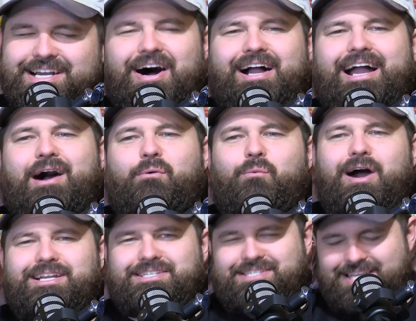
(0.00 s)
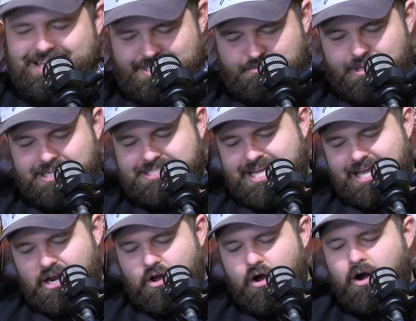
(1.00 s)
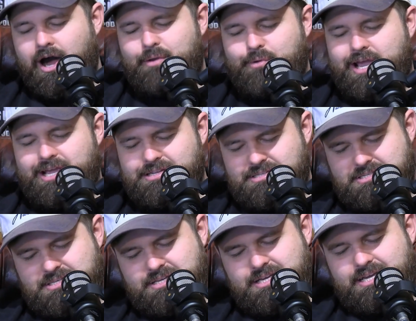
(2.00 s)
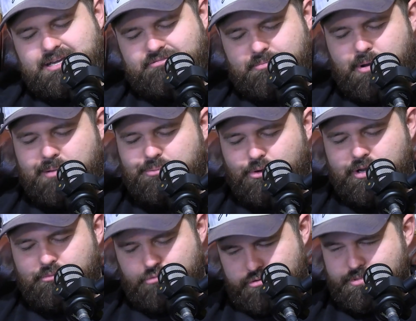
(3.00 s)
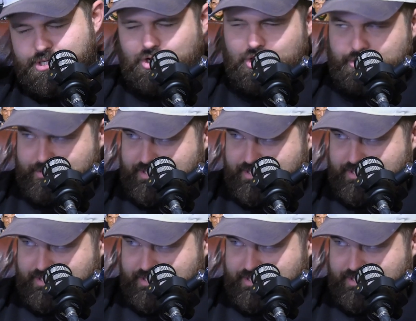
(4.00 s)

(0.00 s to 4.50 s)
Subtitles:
I can't wait to see how this plays out. I went for my boy Ruben Cotter in the